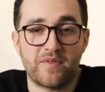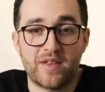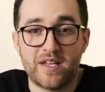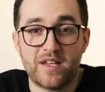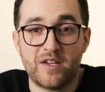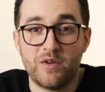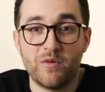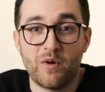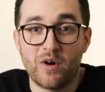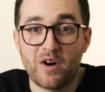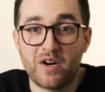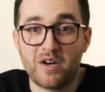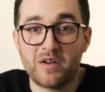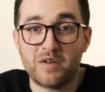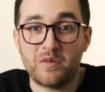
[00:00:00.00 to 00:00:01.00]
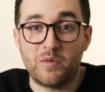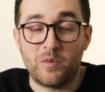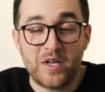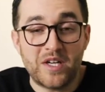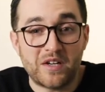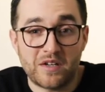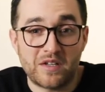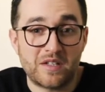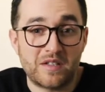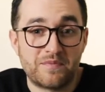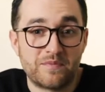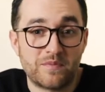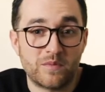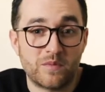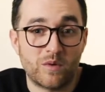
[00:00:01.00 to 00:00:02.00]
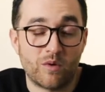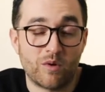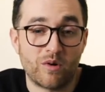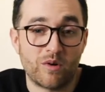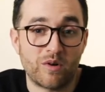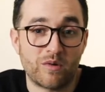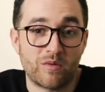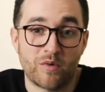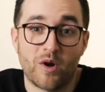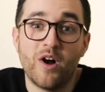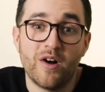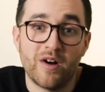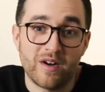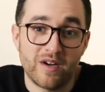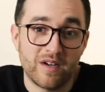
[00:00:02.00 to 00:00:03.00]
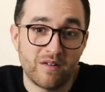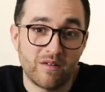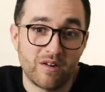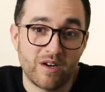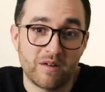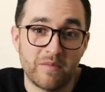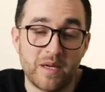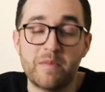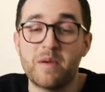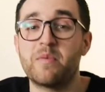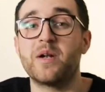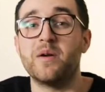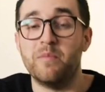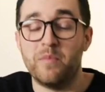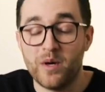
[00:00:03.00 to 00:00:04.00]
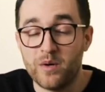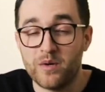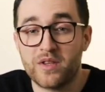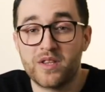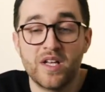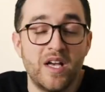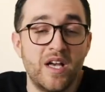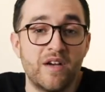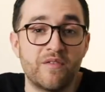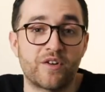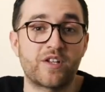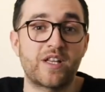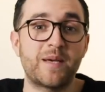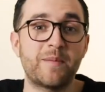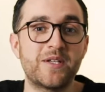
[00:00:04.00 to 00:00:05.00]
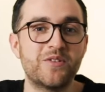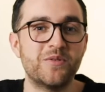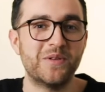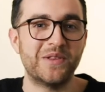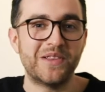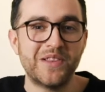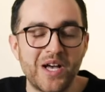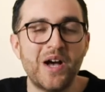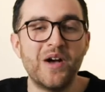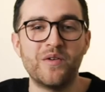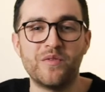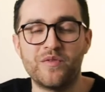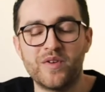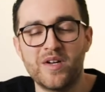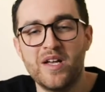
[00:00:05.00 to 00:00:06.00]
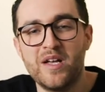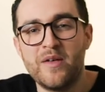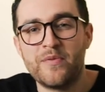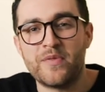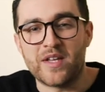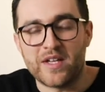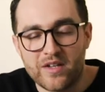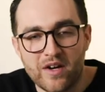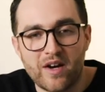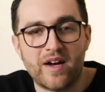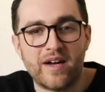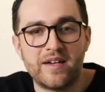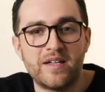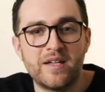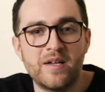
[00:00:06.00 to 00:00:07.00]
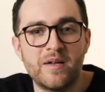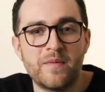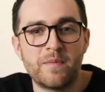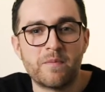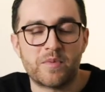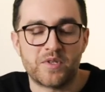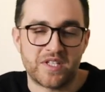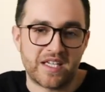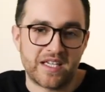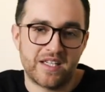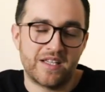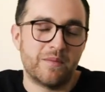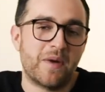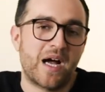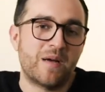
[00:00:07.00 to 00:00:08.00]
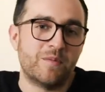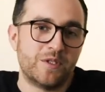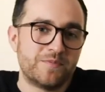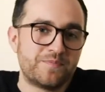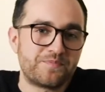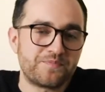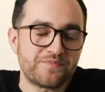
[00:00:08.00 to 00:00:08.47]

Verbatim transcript: think you are weird or wrong, or maybe a bit of both, for claiming to love the God presented in the Bible.